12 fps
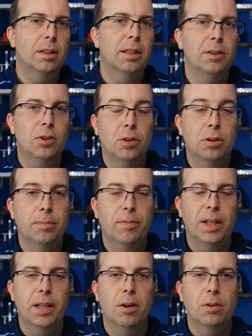to his YouTube
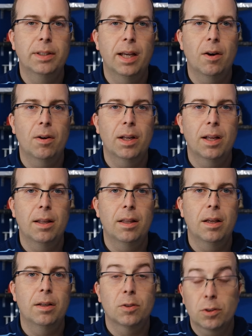video down in
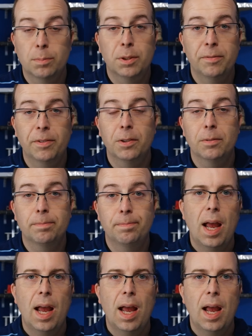the description field.